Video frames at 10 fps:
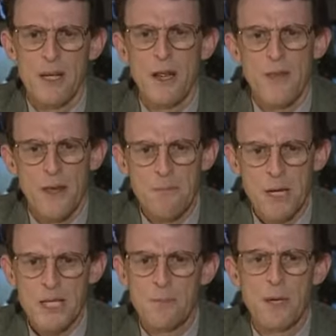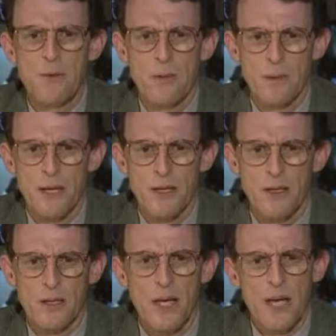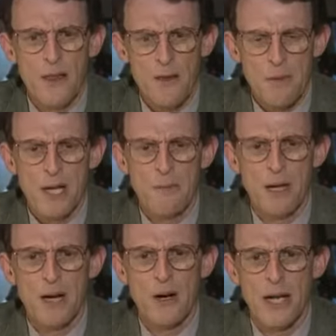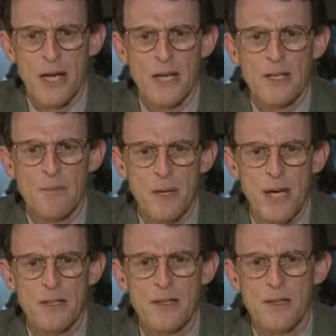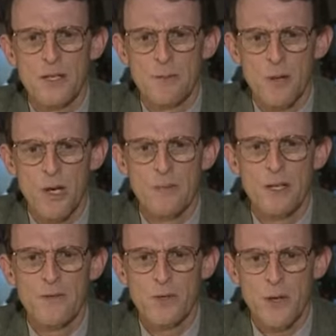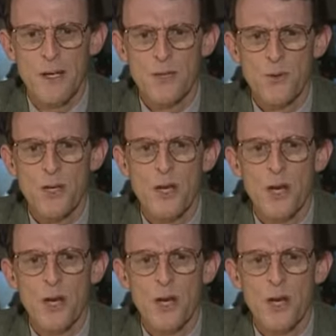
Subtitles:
They must be repealed and the money power handed back to the Department of Treasury